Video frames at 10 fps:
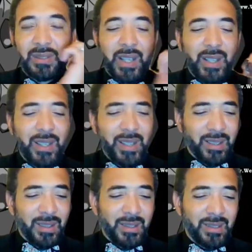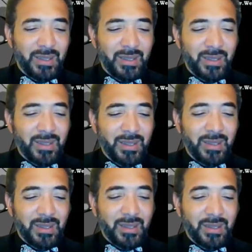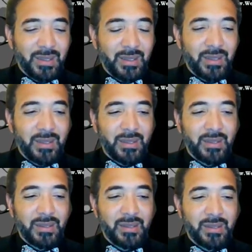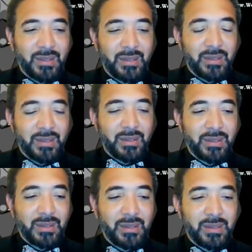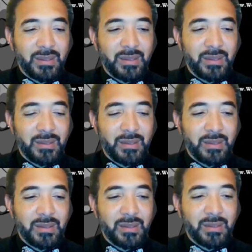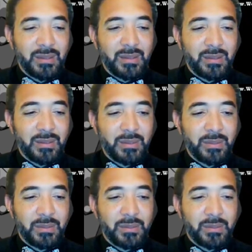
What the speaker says: (not speaking)